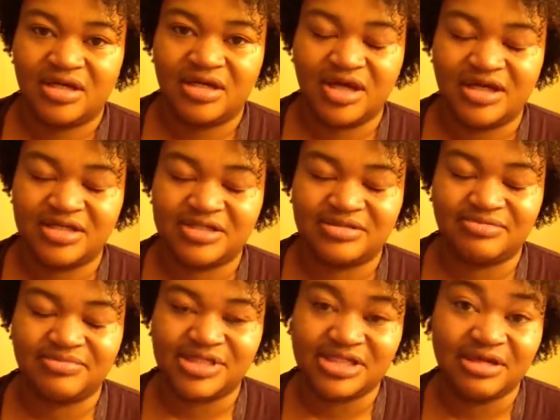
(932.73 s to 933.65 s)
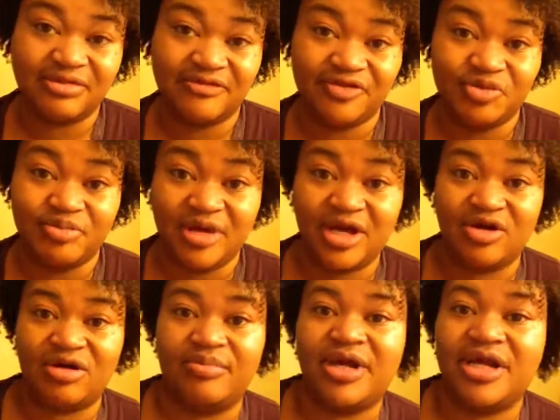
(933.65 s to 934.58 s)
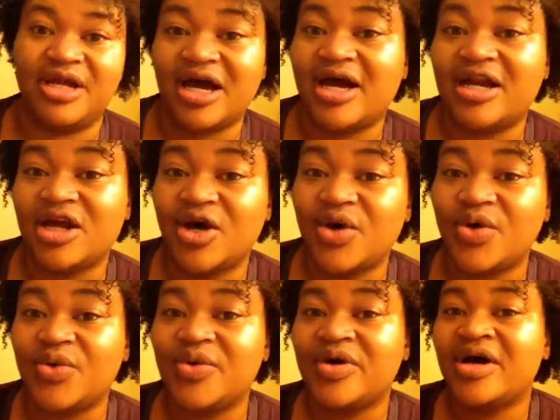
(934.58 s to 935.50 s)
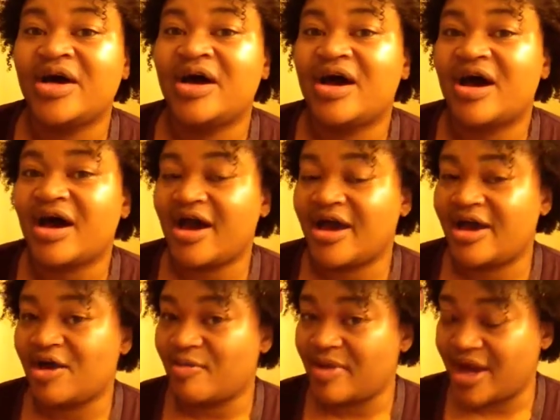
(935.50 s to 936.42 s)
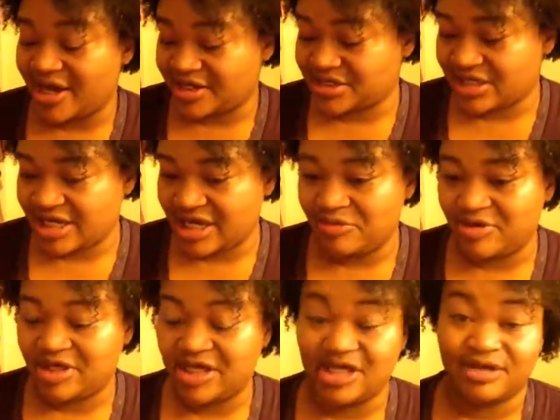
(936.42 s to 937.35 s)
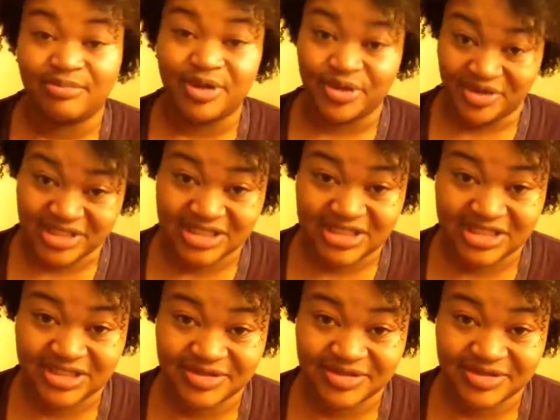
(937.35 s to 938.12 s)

as some of you may or may not know, I am actually a beginning Buddhist.